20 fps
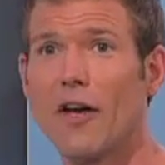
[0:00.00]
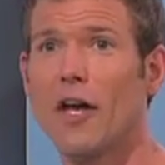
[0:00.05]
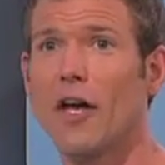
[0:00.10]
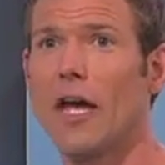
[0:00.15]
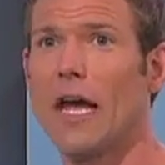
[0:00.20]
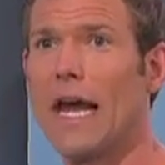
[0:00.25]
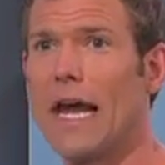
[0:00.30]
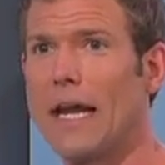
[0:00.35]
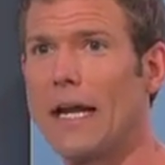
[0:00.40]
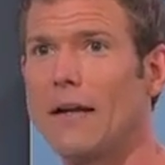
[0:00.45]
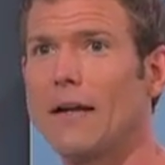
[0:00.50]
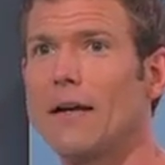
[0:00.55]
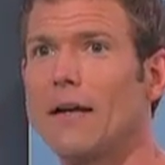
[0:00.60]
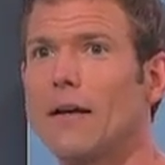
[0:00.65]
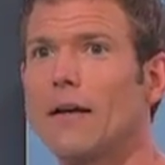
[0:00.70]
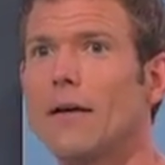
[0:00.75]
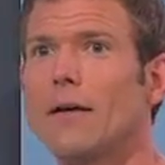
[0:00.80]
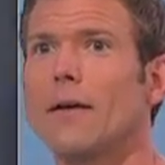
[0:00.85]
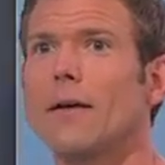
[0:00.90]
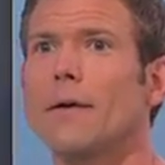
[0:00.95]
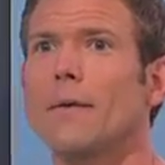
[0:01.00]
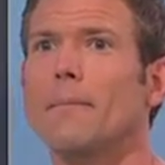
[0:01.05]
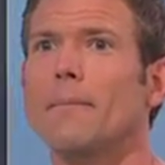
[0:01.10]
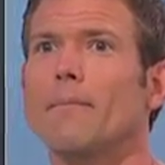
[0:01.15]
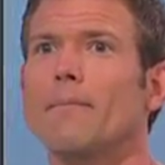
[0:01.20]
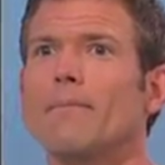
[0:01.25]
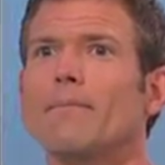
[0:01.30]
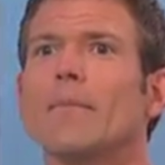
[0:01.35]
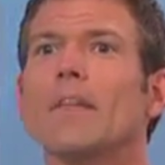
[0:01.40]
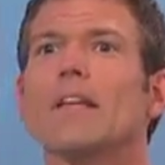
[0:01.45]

So you still a, have the same effect.